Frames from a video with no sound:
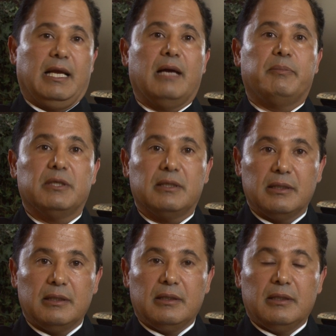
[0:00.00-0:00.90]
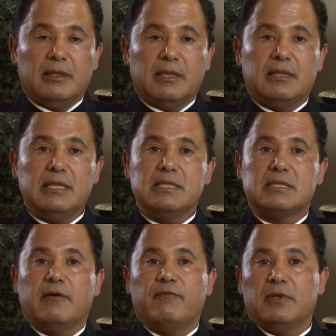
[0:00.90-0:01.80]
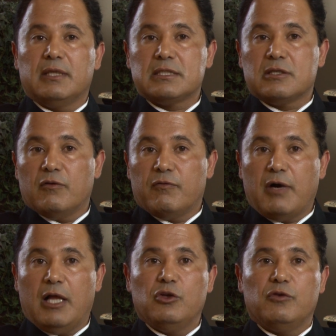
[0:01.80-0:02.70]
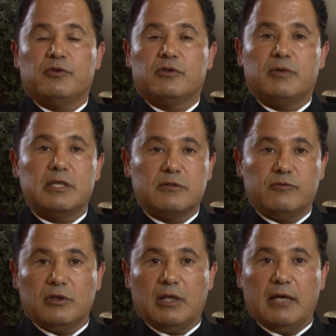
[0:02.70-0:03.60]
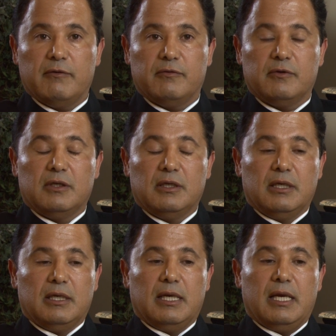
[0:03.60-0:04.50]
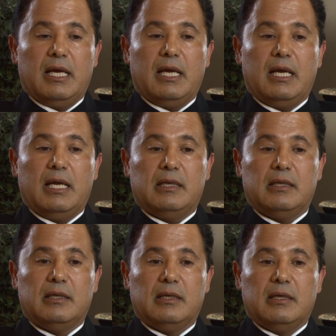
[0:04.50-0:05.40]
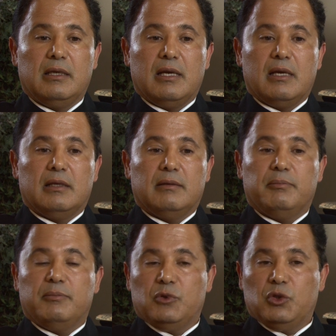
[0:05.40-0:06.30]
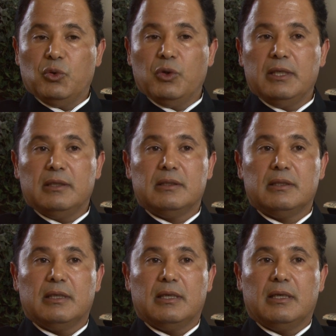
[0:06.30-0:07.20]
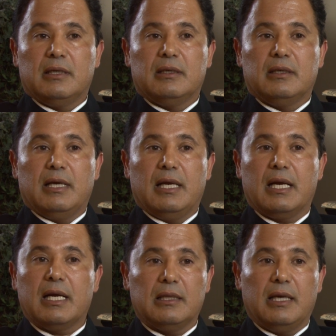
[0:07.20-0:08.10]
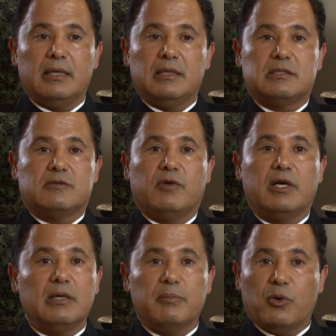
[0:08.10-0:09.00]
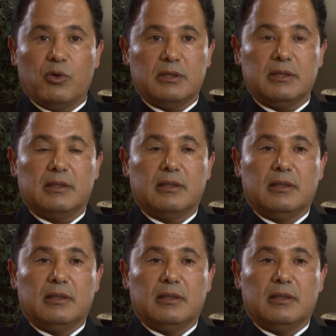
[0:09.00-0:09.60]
happy. This is something that's going to follow you for the rest of your life. And doing a hairline, it's very important.